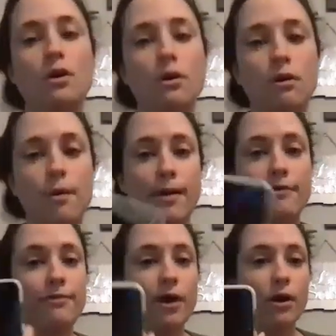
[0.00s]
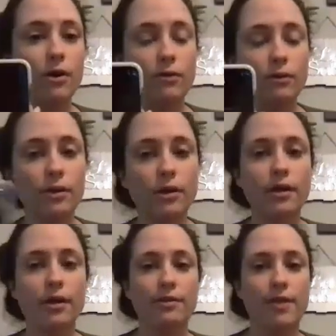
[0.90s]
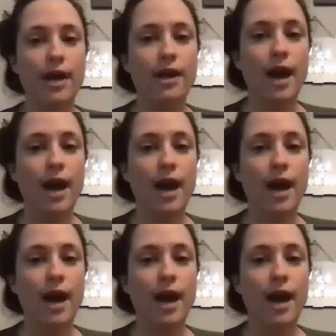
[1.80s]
or on my phone that